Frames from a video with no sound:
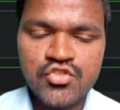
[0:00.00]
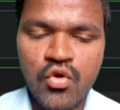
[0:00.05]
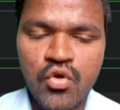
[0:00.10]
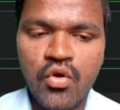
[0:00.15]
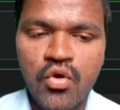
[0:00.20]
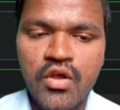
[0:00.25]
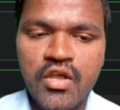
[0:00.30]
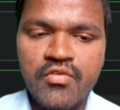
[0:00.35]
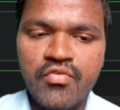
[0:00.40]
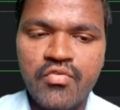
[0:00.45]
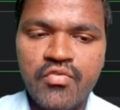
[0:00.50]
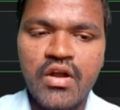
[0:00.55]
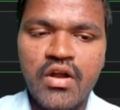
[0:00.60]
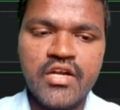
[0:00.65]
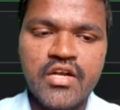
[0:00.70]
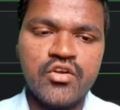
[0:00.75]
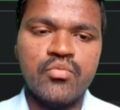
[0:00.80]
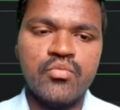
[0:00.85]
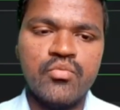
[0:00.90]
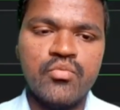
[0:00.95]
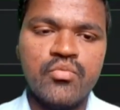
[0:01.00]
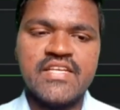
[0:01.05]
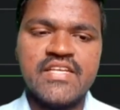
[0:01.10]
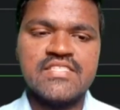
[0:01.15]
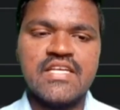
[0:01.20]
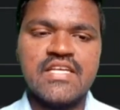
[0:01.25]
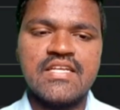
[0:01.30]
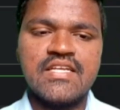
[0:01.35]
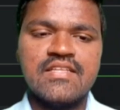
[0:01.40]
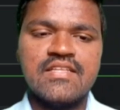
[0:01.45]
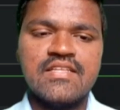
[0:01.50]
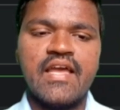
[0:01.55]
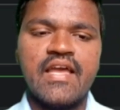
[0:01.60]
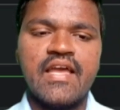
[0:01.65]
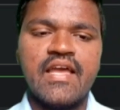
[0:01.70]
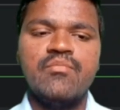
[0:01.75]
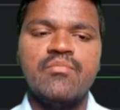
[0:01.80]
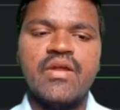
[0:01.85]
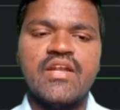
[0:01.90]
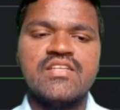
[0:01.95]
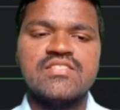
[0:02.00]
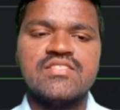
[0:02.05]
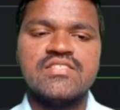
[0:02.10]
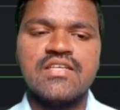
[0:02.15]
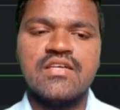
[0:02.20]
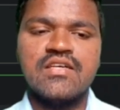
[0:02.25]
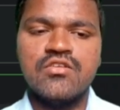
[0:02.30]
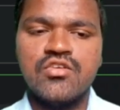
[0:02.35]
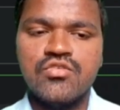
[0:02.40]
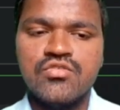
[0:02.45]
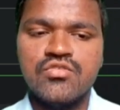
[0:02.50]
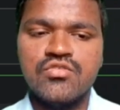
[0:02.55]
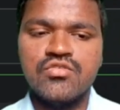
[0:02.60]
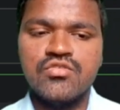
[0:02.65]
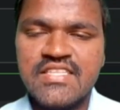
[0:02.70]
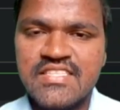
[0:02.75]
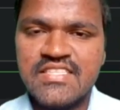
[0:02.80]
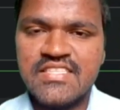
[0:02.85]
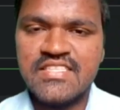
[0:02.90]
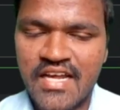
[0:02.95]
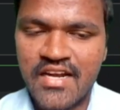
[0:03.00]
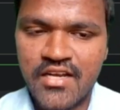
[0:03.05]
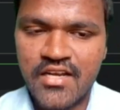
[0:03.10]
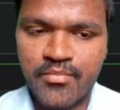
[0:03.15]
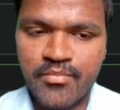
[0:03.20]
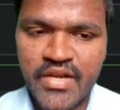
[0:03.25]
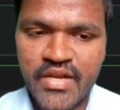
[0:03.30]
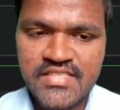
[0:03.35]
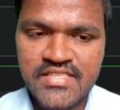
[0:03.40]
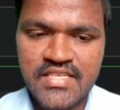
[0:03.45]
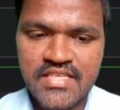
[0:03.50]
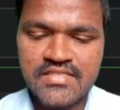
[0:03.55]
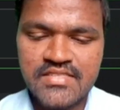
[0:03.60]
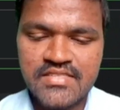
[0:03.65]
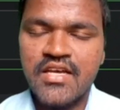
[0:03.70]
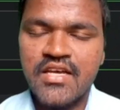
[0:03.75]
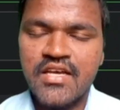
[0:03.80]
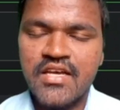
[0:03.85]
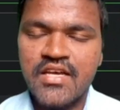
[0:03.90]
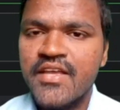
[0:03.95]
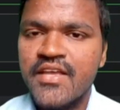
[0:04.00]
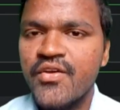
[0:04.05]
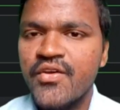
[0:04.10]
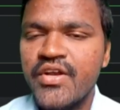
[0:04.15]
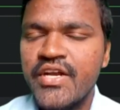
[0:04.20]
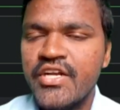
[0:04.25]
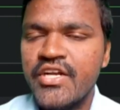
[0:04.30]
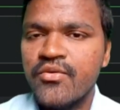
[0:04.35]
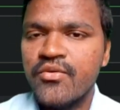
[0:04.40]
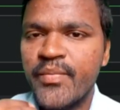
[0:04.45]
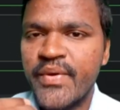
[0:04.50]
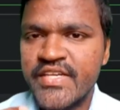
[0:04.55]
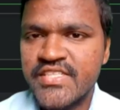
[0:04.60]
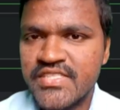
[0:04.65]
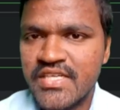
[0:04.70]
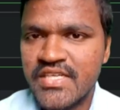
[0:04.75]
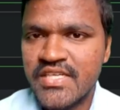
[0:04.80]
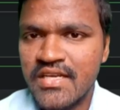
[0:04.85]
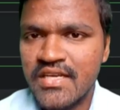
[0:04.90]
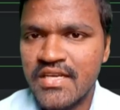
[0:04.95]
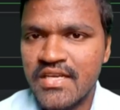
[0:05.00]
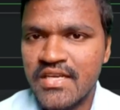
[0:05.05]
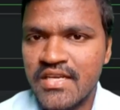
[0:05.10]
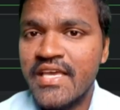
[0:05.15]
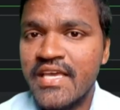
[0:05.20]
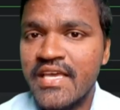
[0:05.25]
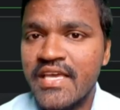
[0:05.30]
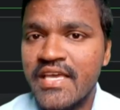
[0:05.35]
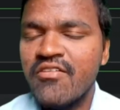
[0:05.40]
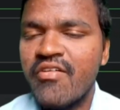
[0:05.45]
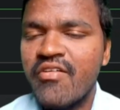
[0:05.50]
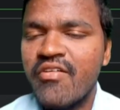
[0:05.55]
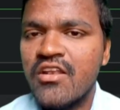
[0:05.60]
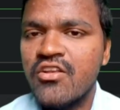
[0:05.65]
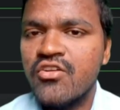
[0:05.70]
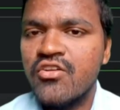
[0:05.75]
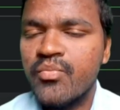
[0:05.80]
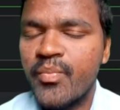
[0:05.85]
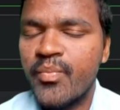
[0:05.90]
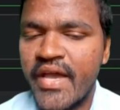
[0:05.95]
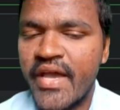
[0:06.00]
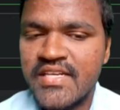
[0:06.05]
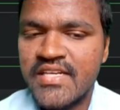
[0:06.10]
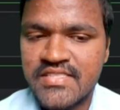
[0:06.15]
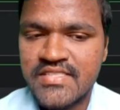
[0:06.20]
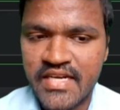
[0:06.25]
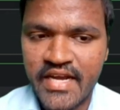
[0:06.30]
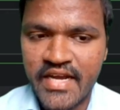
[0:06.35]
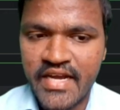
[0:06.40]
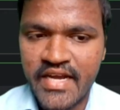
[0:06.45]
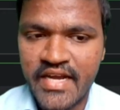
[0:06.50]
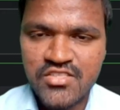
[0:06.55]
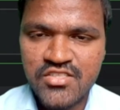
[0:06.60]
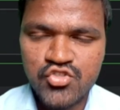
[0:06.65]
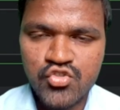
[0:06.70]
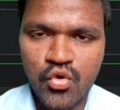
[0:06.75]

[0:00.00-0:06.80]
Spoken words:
So if you wanted to mention the elements using these curly braces, you need to mention key value pairs, right?